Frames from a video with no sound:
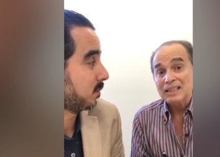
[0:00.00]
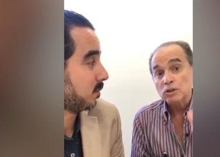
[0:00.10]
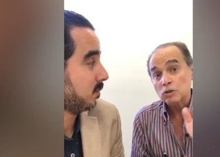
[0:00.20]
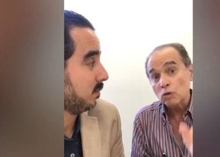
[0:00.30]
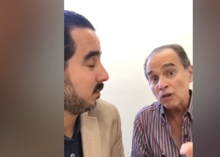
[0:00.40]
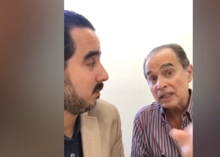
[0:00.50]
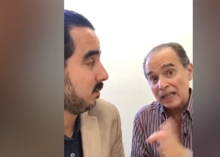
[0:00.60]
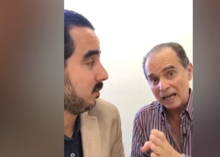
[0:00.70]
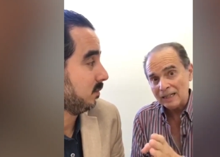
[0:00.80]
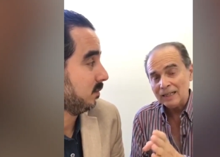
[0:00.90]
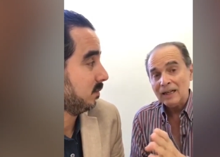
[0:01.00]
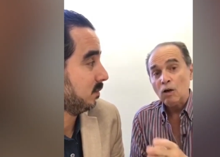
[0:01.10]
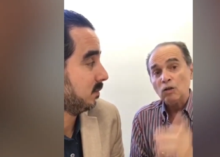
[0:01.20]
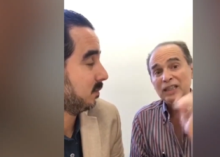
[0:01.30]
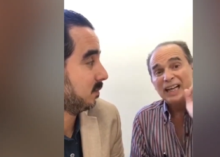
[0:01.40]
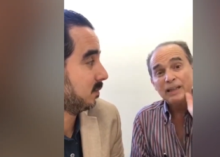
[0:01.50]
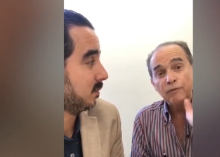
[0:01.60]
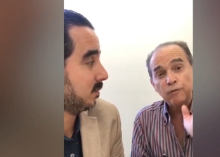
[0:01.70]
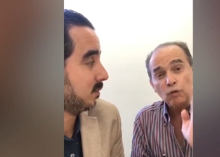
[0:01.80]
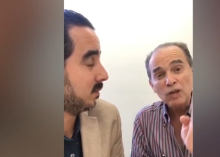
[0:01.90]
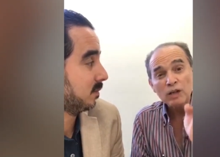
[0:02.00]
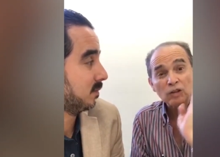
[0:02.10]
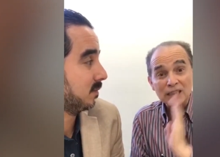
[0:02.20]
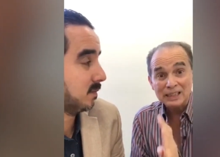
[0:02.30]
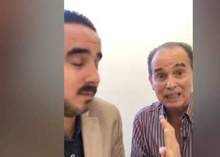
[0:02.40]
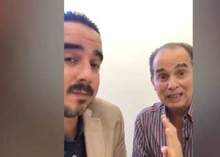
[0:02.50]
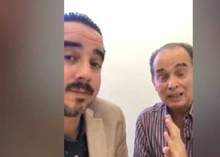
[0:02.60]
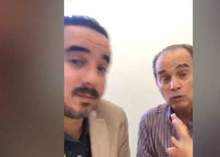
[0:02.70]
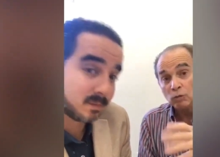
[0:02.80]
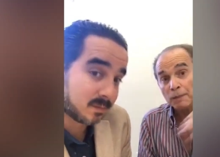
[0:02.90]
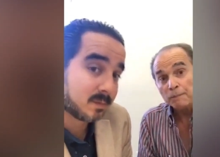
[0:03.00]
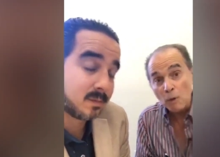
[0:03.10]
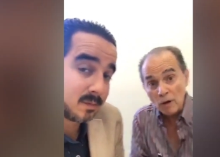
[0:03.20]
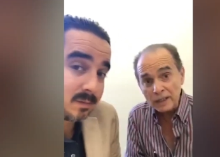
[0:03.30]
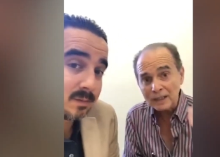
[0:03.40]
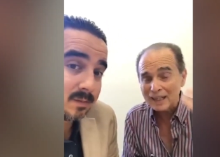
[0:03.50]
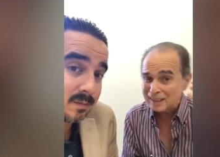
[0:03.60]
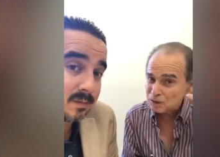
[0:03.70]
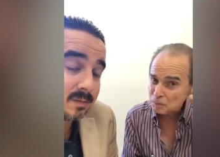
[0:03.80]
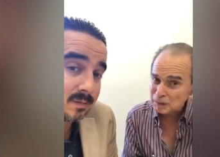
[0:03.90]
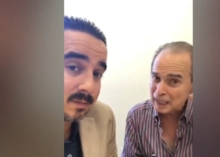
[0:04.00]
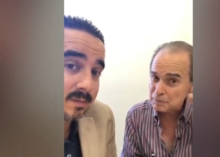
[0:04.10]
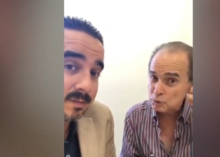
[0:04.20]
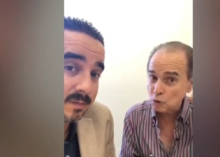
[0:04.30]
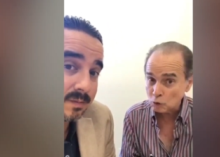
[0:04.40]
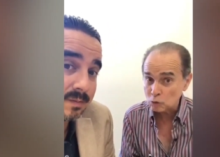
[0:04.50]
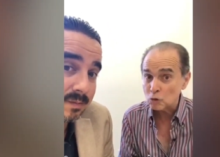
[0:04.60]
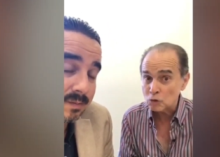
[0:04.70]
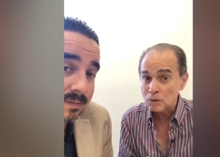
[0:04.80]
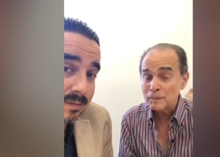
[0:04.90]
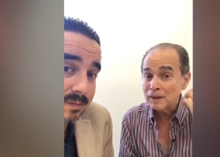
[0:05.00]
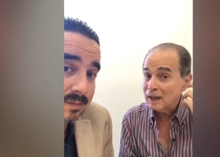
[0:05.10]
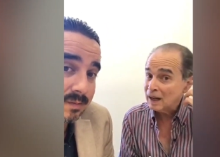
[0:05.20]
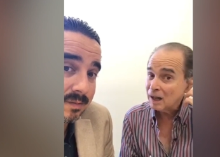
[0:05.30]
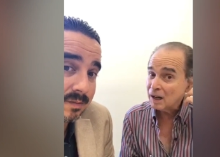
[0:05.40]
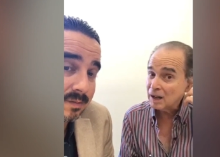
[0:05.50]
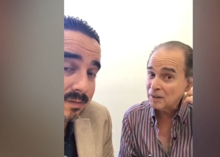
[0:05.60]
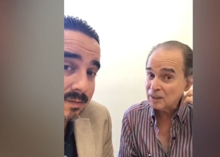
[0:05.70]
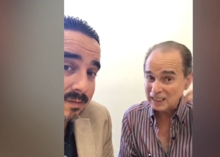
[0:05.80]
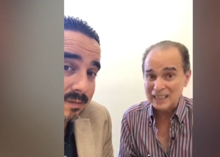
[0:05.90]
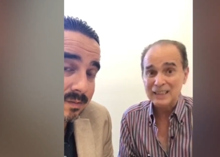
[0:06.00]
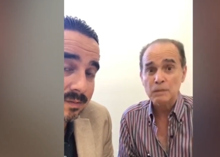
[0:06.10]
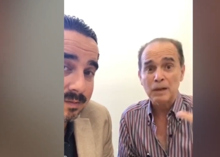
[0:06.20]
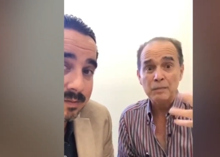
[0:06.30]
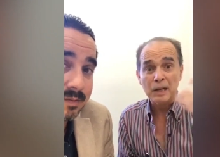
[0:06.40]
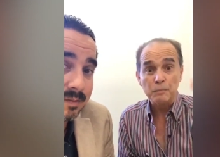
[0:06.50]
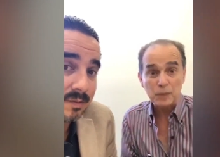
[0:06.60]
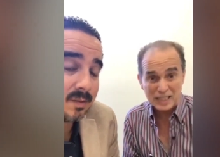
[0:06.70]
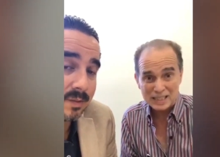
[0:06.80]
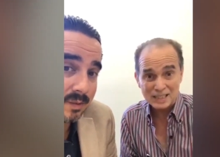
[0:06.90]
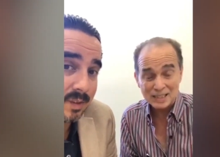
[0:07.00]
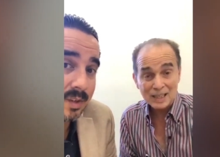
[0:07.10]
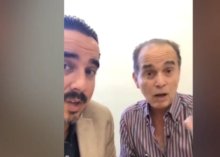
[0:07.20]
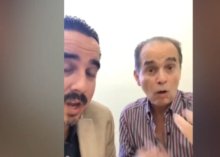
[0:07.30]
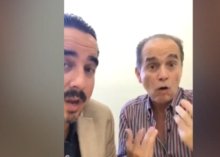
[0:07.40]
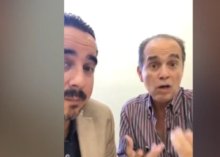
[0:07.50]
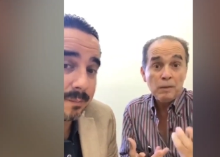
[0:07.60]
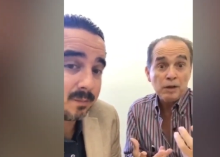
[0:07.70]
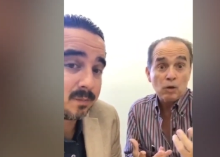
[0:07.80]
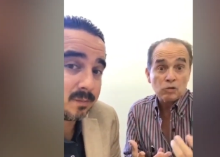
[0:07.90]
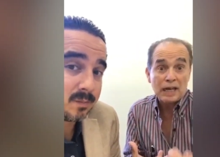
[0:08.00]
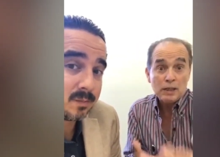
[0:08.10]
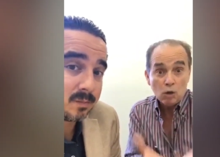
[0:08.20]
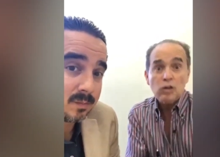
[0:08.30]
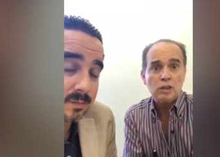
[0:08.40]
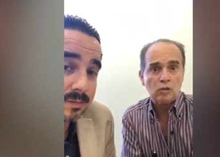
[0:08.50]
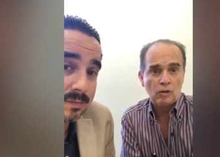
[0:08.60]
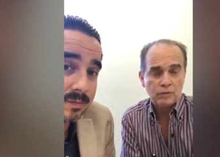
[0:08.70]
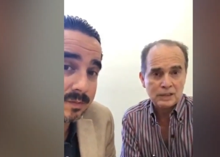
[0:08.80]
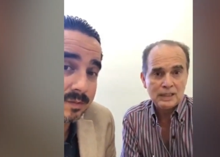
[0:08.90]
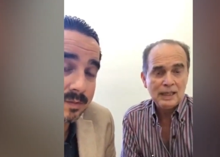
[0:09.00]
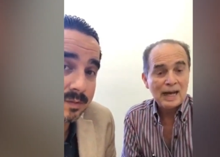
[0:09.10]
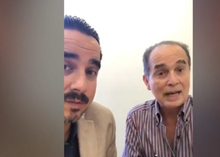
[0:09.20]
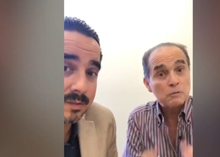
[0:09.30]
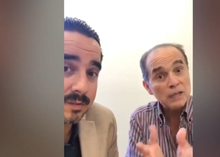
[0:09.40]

Speaker 1: and study that until I fully understand it to the point that sometimes doctors are threatened by my presence yeah. only because I know the stuff see I